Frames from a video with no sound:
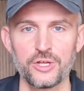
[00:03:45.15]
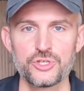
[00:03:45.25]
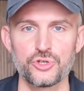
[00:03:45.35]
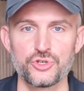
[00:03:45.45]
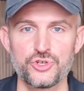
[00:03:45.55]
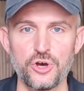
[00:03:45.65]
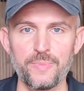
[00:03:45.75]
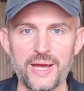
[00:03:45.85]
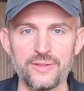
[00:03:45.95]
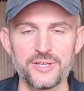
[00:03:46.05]
So
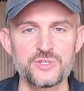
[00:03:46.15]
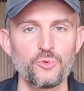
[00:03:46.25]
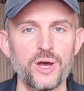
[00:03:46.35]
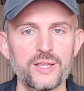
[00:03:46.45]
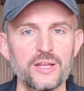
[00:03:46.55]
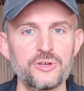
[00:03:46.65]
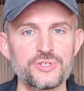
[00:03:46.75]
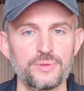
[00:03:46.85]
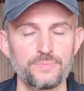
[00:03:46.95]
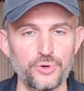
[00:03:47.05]
domaine is widely
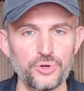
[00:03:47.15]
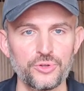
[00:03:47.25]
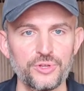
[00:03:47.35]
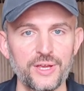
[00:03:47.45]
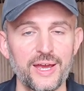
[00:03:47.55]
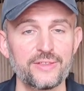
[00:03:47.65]
used in Burgundy,